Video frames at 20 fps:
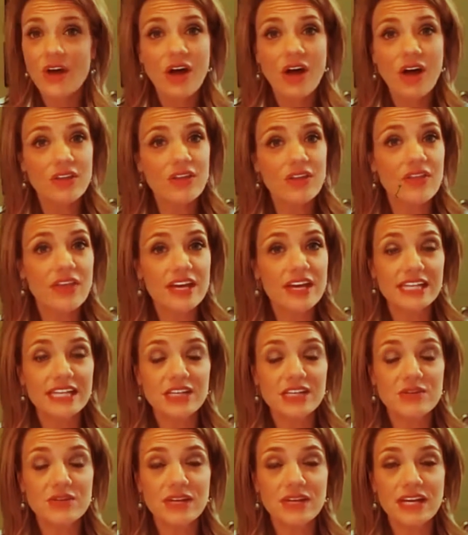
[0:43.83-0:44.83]
All the things
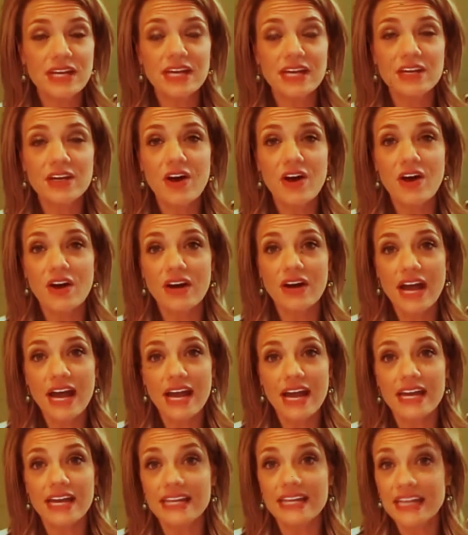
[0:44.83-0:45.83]
that you need are
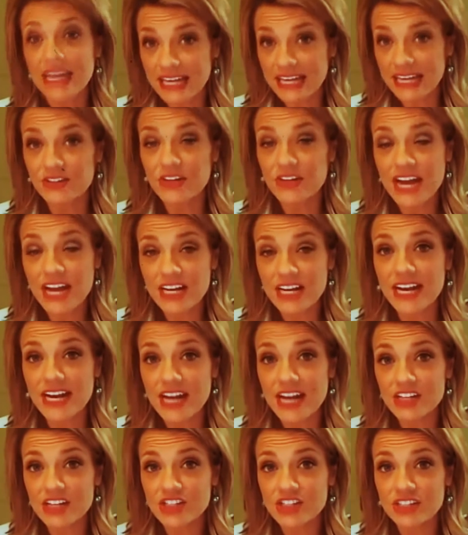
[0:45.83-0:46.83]
a, an internet
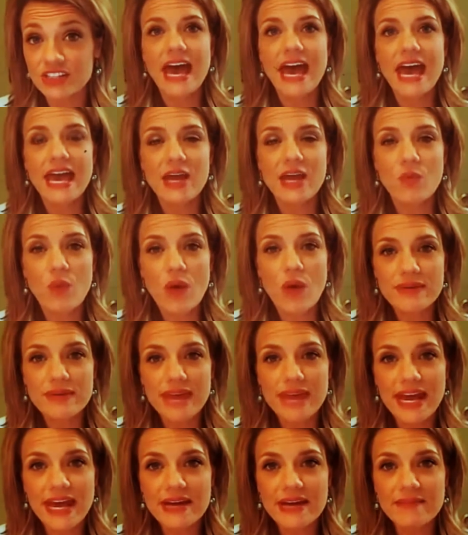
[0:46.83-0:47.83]
connection, a
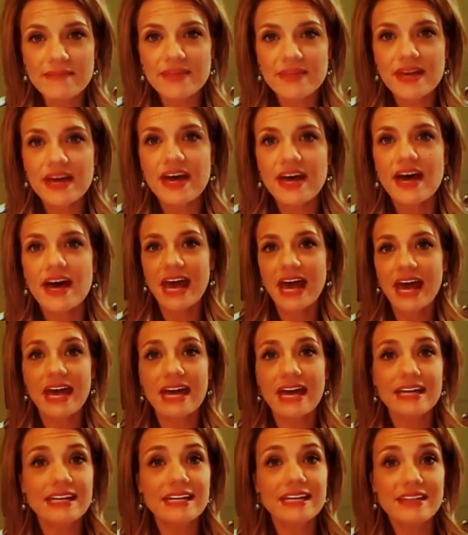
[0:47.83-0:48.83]
webcam,
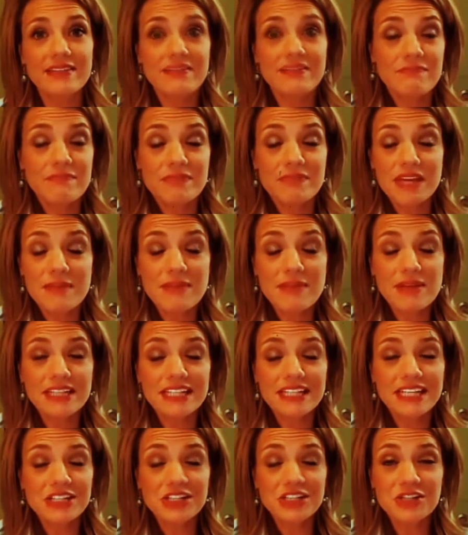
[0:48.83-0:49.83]
and the
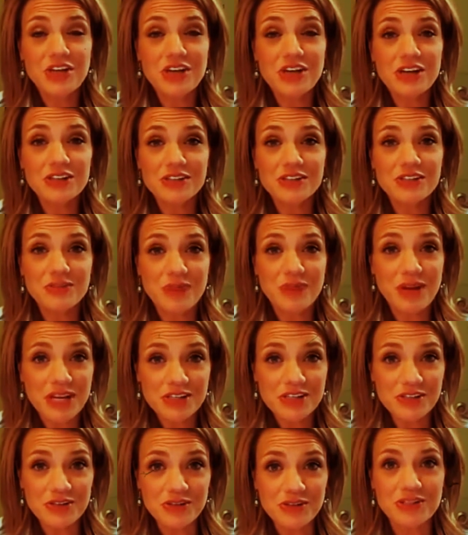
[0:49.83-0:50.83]
ability to talk to
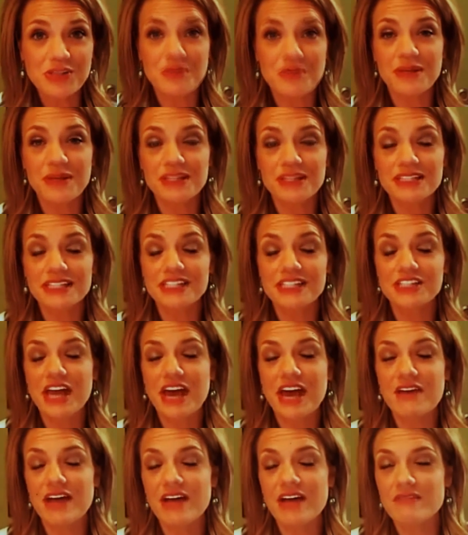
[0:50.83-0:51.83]
strangers, the ability to
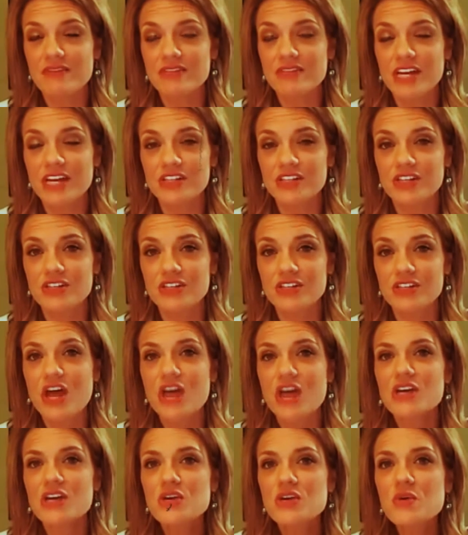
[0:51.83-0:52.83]
have conversations
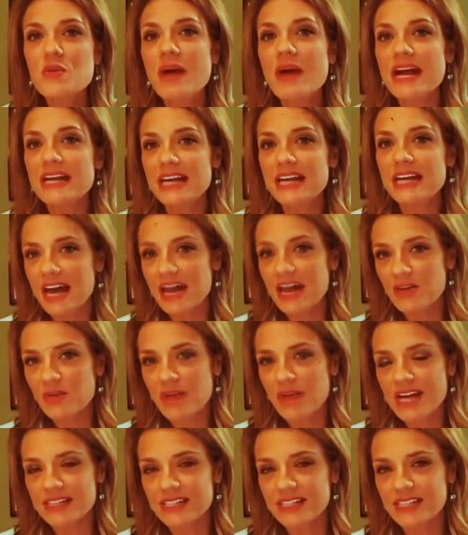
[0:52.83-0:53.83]
you might not
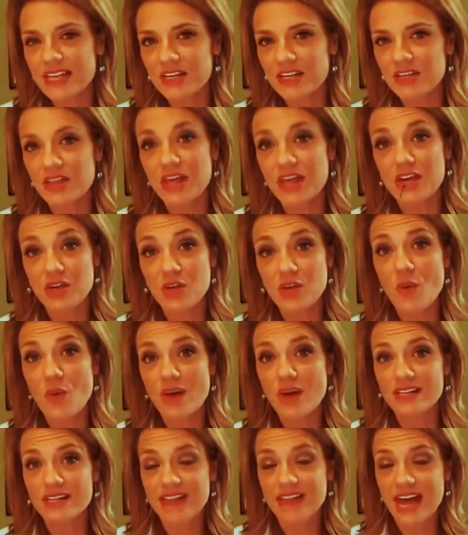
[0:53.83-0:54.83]
otherwise think that you
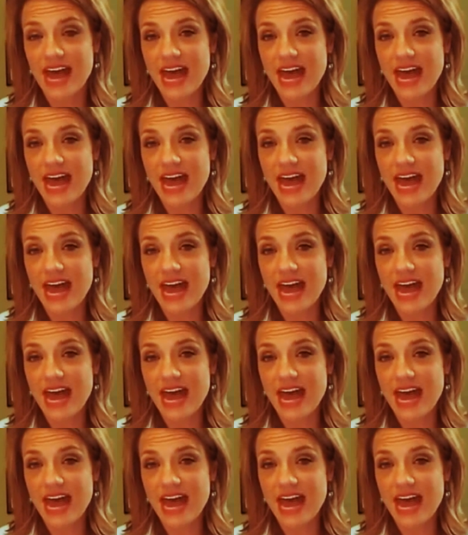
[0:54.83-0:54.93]
wanted to